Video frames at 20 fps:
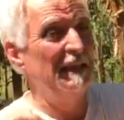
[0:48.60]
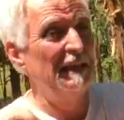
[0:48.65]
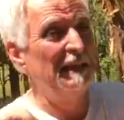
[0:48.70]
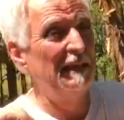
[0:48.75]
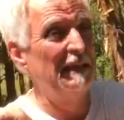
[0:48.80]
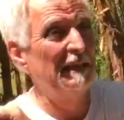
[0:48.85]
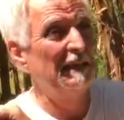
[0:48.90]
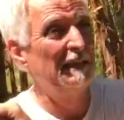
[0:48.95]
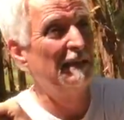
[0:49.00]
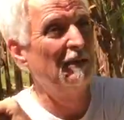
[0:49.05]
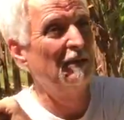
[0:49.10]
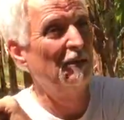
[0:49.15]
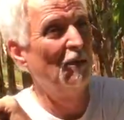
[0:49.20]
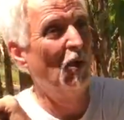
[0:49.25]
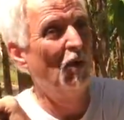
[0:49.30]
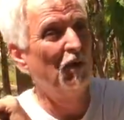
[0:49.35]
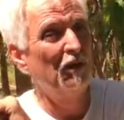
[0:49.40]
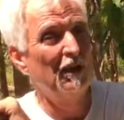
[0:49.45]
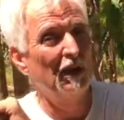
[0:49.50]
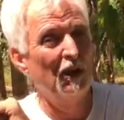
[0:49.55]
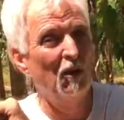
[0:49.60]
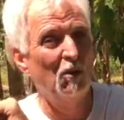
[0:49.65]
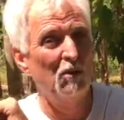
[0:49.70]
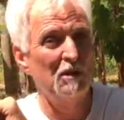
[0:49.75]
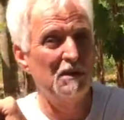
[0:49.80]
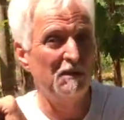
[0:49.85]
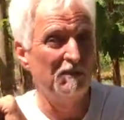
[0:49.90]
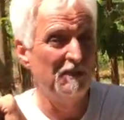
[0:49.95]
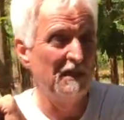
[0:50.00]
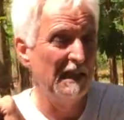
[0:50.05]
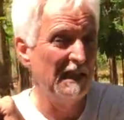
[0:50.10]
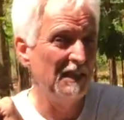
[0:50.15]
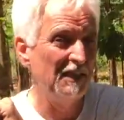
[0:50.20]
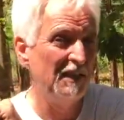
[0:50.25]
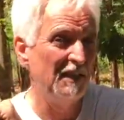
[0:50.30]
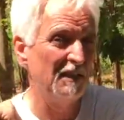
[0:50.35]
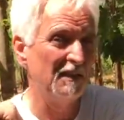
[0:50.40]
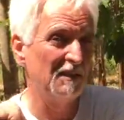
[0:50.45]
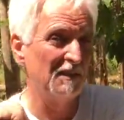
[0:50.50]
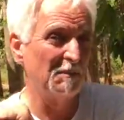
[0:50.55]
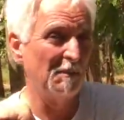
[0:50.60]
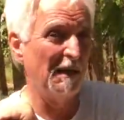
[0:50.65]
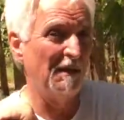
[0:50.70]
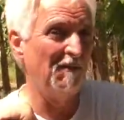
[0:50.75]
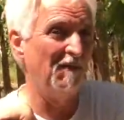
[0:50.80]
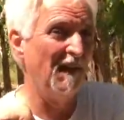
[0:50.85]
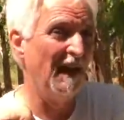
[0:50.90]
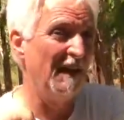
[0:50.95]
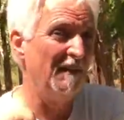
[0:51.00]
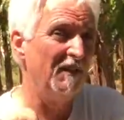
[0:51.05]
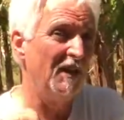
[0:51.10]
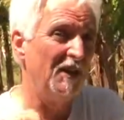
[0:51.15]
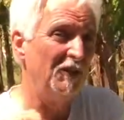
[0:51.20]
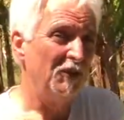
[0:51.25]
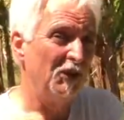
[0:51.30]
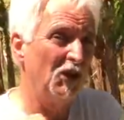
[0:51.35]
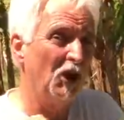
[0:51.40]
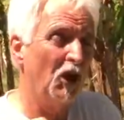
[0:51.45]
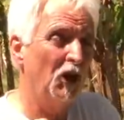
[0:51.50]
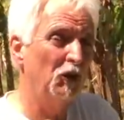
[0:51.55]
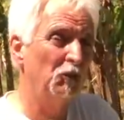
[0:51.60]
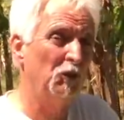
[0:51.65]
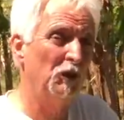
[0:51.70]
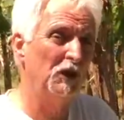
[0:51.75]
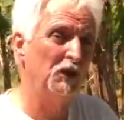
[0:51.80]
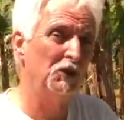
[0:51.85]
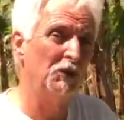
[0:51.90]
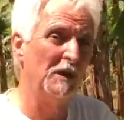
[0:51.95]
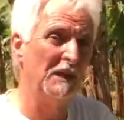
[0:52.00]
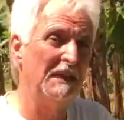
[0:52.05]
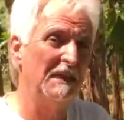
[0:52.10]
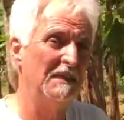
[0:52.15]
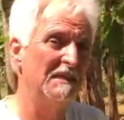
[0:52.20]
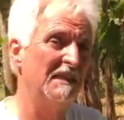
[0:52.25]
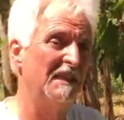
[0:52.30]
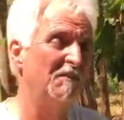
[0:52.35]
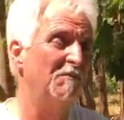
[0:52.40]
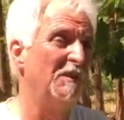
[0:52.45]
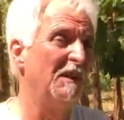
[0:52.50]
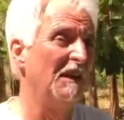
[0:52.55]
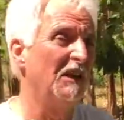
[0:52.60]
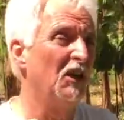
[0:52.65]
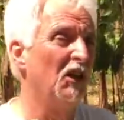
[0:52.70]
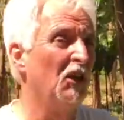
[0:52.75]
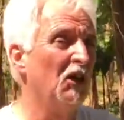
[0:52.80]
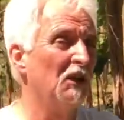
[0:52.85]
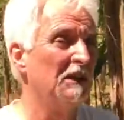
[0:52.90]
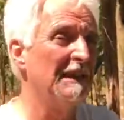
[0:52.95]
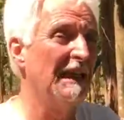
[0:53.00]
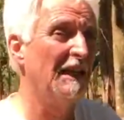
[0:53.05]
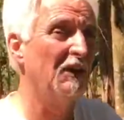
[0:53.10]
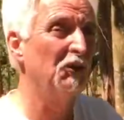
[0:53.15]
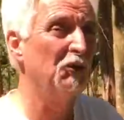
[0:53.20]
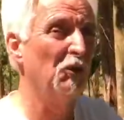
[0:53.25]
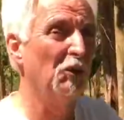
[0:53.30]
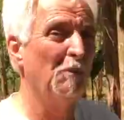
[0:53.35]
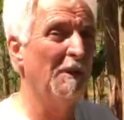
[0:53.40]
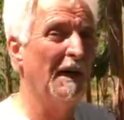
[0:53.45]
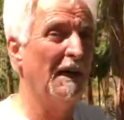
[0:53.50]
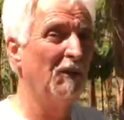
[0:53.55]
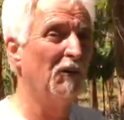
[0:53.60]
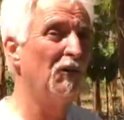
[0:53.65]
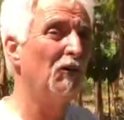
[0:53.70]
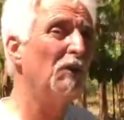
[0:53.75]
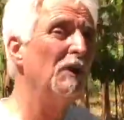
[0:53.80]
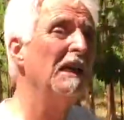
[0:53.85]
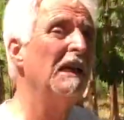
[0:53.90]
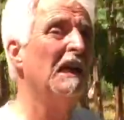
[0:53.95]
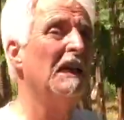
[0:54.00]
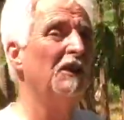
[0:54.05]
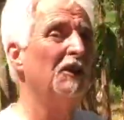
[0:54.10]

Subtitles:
over the course of 10 years, about 500 hardwood trees that have been sold down to about 300